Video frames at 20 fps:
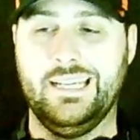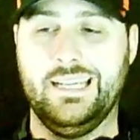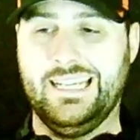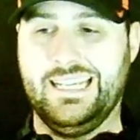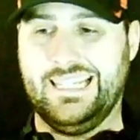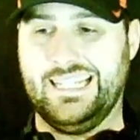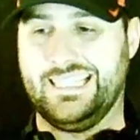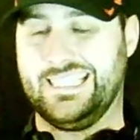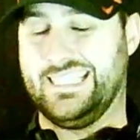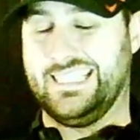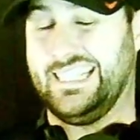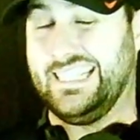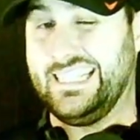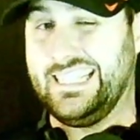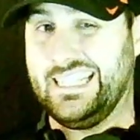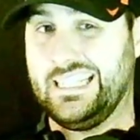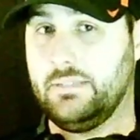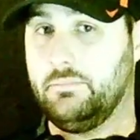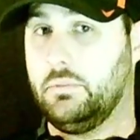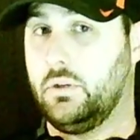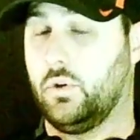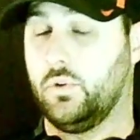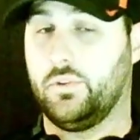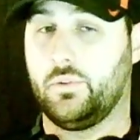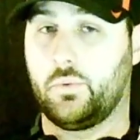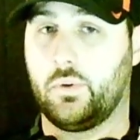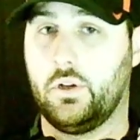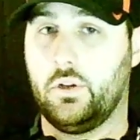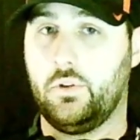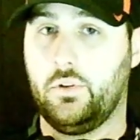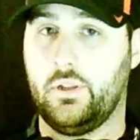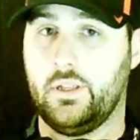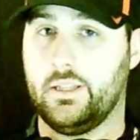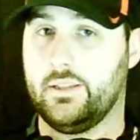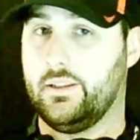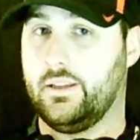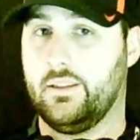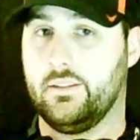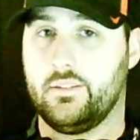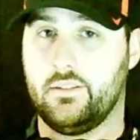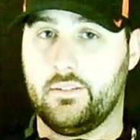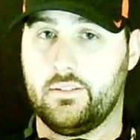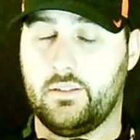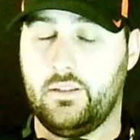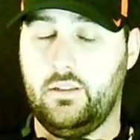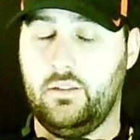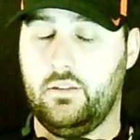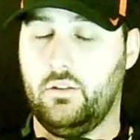It's a night game on the road in the SEC.